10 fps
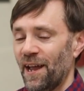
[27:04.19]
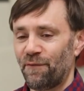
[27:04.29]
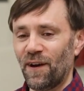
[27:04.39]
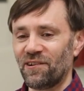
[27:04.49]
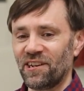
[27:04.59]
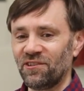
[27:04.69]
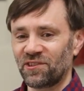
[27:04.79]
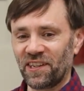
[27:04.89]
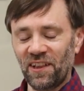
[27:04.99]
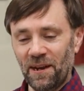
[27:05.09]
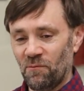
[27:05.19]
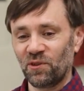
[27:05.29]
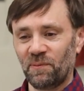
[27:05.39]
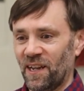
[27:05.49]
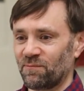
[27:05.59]
have found it interesting. Like
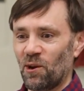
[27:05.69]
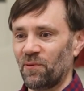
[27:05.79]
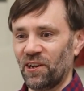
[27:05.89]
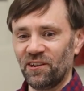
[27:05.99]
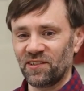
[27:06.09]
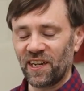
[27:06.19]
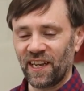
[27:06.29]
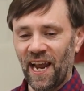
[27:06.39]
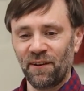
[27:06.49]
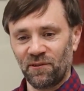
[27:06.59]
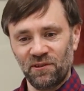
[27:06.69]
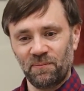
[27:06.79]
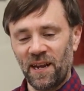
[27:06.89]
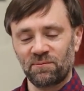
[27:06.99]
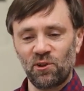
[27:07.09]
most basketball players, like after his
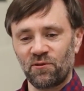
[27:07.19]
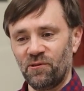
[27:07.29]
basketball